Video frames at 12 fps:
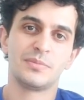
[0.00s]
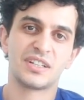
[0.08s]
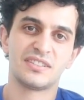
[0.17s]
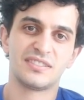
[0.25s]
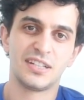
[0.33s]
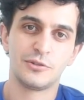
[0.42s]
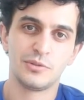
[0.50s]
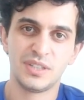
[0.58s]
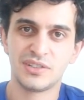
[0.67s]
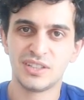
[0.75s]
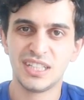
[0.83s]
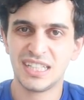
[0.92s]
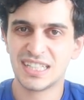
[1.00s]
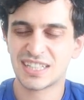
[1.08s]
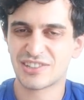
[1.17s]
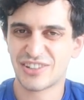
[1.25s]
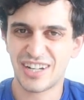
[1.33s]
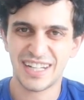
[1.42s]
because they will be really
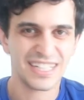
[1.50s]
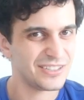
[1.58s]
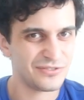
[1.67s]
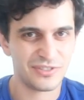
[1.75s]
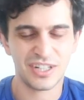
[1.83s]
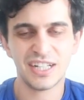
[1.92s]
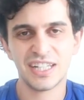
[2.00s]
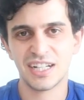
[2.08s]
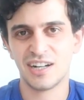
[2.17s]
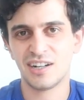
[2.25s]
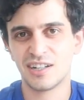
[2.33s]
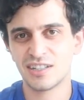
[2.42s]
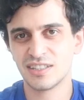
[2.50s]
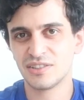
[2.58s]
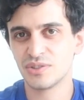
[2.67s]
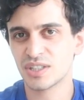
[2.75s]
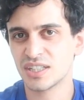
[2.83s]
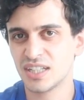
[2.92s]
crying very hard
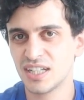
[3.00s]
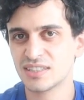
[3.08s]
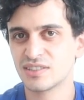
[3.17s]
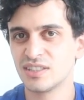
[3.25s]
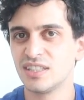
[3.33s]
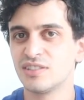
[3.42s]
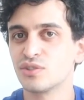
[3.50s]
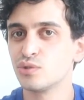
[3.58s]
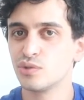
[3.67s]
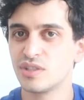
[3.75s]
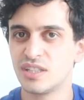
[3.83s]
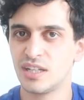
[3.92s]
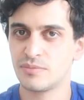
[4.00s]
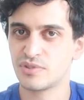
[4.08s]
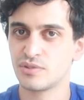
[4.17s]
and you cannot really soothe them,